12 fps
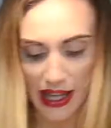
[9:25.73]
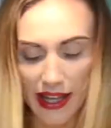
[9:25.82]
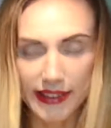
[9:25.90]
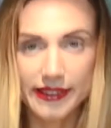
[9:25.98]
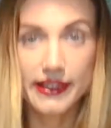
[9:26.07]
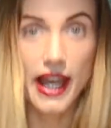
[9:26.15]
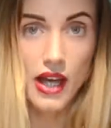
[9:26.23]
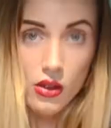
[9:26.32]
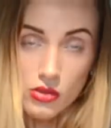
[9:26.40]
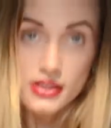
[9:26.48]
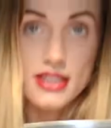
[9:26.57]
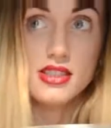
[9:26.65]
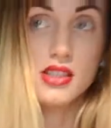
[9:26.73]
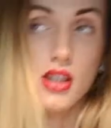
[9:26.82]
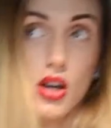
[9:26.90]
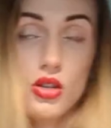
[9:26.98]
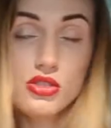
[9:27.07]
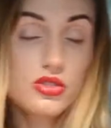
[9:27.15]
And now this
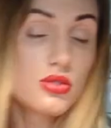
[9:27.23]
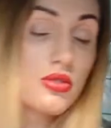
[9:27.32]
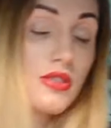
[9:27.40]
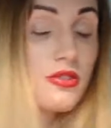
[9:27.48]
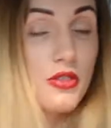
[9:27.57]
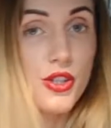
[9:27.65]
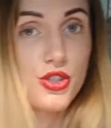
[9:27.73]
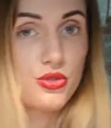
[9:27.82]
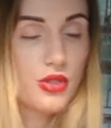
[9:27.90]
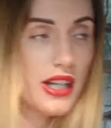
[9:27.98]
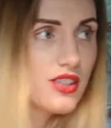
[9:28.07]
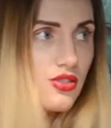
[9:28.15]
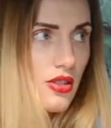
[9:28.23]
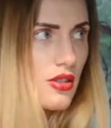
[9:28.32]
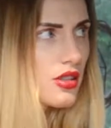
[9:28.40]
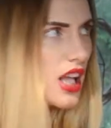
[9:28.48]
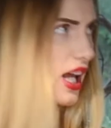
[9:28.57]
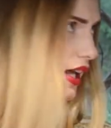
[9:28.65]
goes to
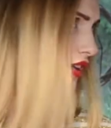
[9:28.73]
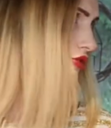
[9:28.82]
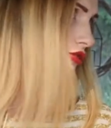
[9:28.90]
refrigerator like